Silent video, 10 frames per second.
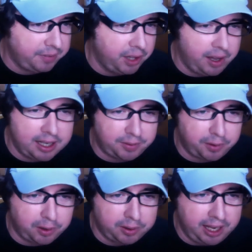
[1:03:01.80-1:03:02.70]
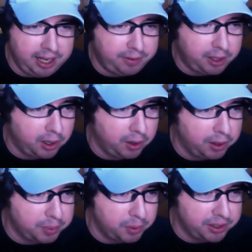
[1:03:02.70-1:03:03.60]
philosopher Dave
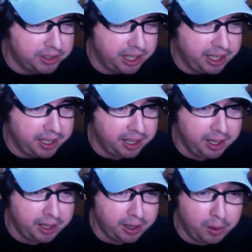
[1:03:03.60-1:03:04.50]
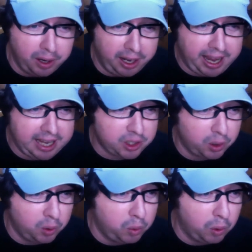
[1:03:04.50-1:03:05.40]
Kocosports once said, an asshole
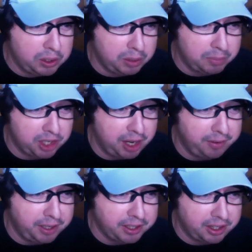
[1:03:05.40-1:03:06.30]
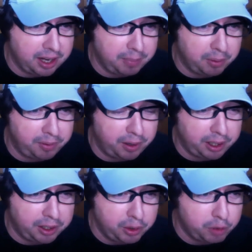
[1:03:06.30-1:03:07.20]
who quotes himself is a double
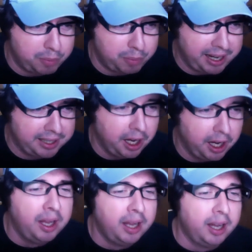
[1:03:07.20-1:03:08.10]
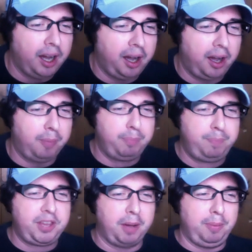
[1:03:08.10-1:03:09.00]
fucking douchebag. No,
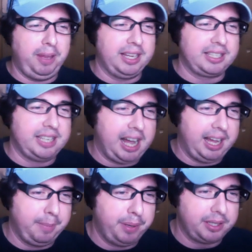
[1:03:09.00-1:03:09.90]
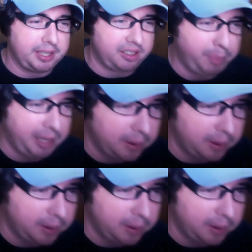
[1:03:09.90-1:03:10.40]
WWE is not in the business of being